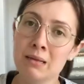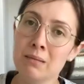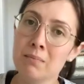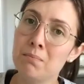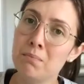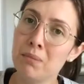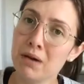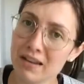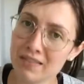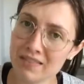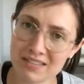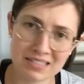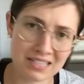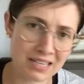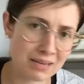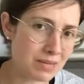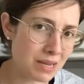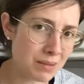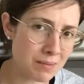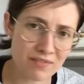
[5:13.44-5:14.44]
But at the
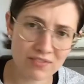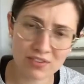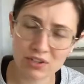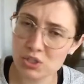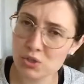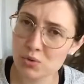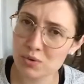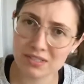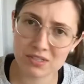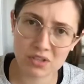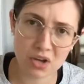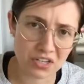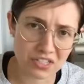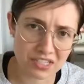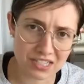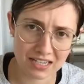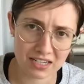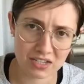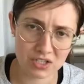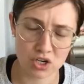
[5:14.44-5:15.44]
same time, I feel too
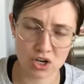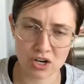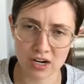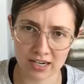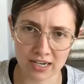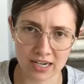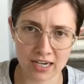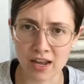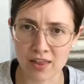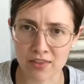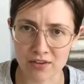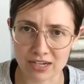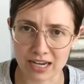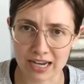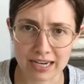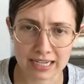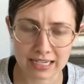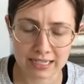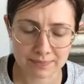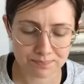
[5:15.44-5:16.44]
exhausted to start on another
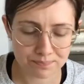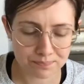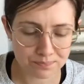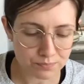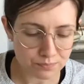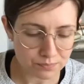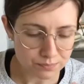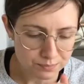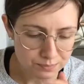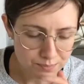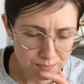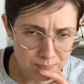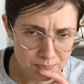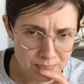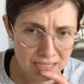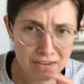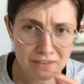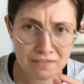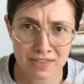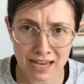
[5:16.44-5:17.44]
diet.
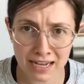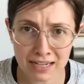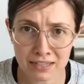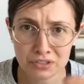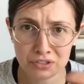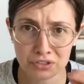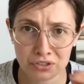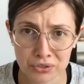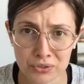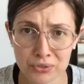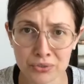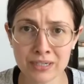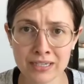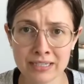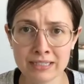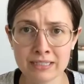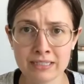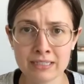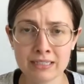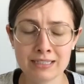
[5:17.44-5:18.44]
If that's you,
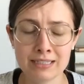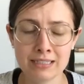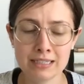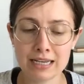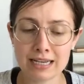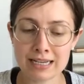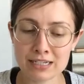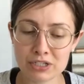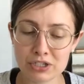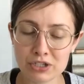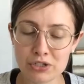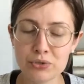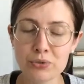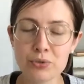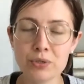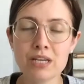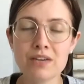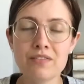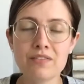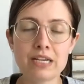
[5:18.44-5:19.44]

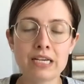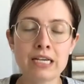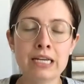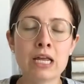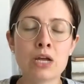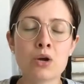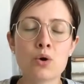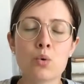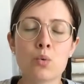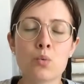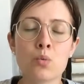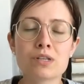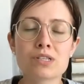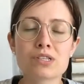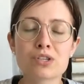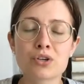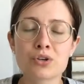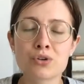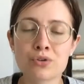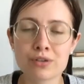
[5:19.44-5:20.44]
intuitive eating
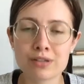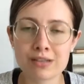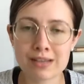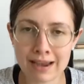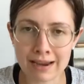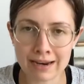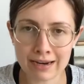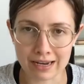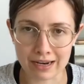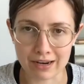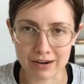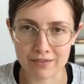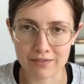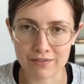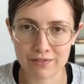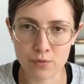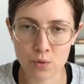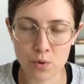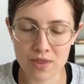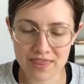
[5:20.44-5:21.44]
was created
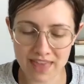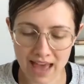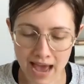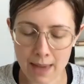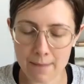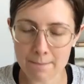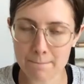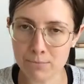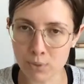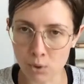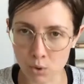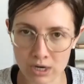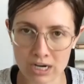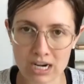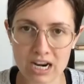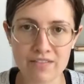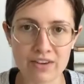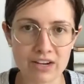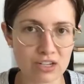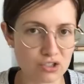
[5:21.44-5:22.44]
for that point
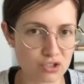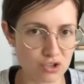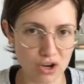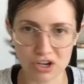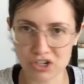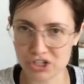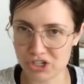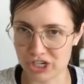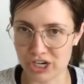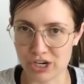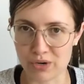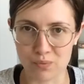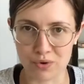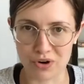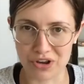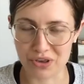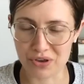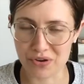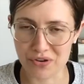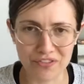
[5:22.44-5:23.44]
of exhaustion where
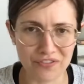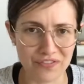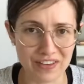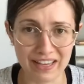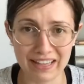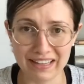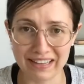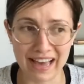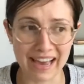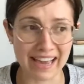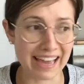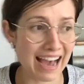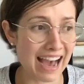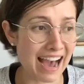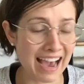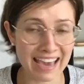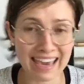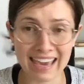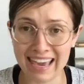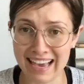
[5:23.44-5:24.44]
you feel like,
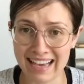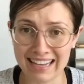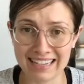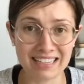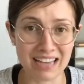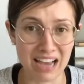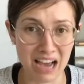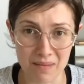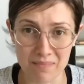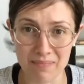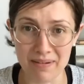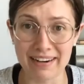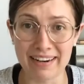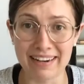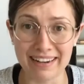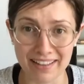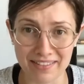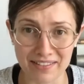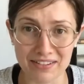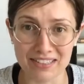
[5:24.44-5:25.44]
I can't hop on
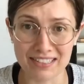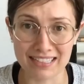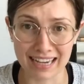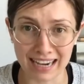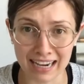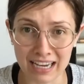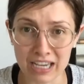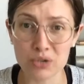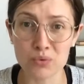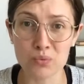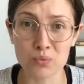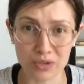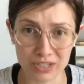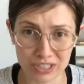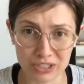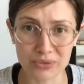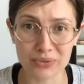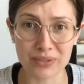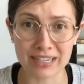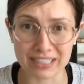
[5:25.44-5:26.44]
another diet. What
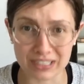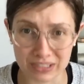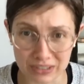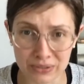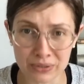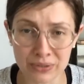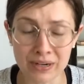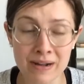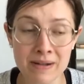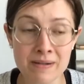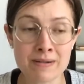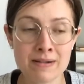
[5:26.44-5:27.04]
do I do?